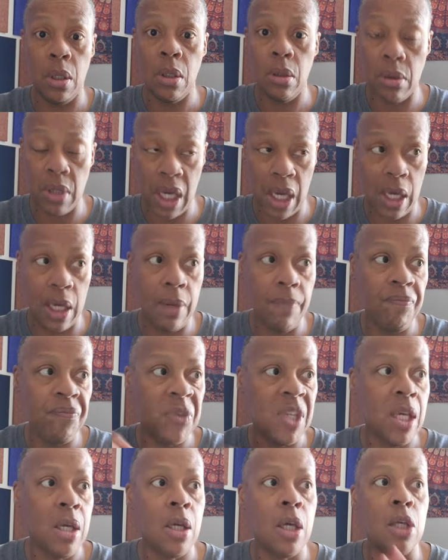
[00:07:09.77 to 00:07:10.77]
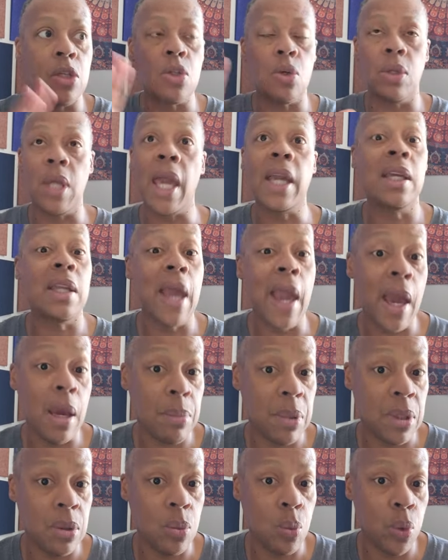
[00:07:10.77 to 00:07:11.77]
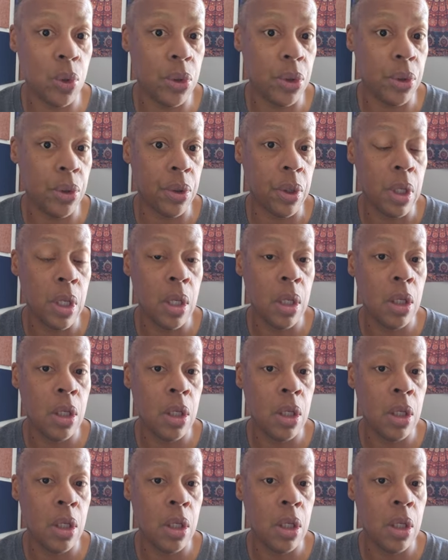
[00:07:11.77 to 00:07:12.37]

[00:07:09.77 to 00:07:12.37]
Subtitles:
Okay, and so that could happen where